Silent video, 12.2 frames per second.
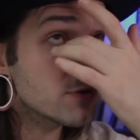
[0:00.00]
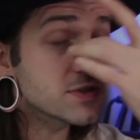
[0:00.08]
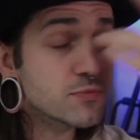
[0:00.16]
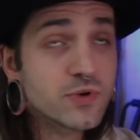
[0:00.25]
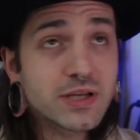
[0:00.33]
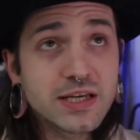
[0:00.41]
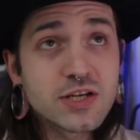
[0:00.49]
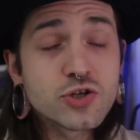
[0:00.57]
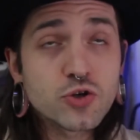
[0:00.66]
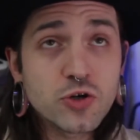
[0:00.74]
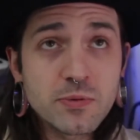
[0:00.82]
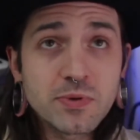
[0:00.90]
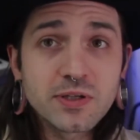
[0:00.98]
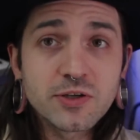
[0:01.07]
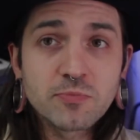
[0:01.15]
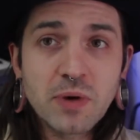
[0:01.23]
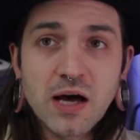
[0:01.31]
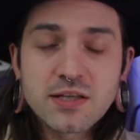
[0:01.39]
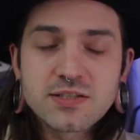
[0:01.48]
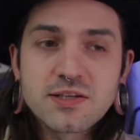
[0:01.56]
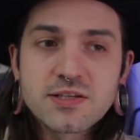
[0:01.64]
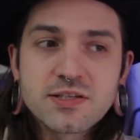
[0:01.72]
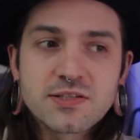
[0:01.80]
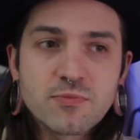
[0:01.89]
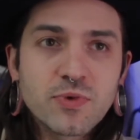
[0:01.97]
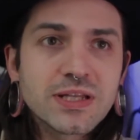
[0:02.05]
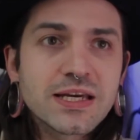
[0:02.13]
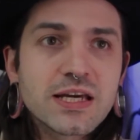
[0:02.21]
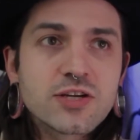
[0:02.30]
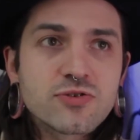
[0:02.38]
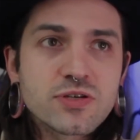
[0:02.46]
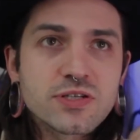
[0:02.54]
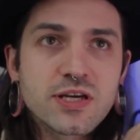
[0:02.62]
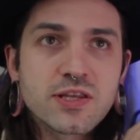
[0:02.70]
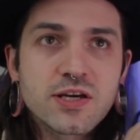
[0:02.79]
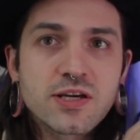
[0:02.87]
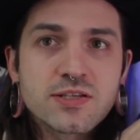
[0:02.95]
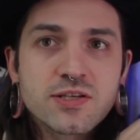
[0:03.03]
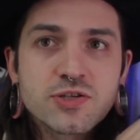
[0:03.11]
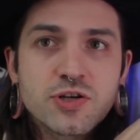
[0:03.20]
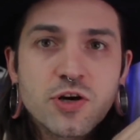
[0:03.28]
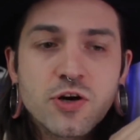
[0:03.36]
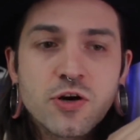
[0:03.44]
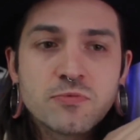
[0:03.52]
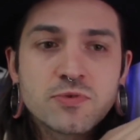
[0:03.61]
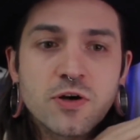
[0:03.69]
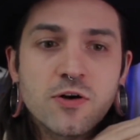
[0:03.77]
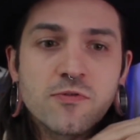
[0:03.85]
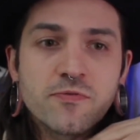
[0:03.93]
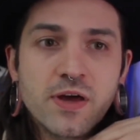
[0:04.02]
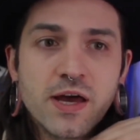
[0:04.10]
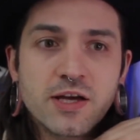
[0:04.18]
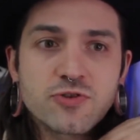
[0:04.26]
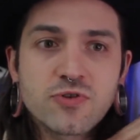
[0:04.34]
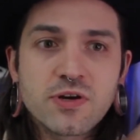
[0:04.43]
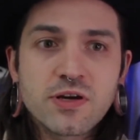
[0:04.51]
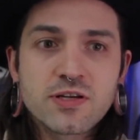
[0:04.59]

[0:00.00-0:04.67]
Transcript: There were some really enjoyable little parts in this and some really interesting things in terms of extra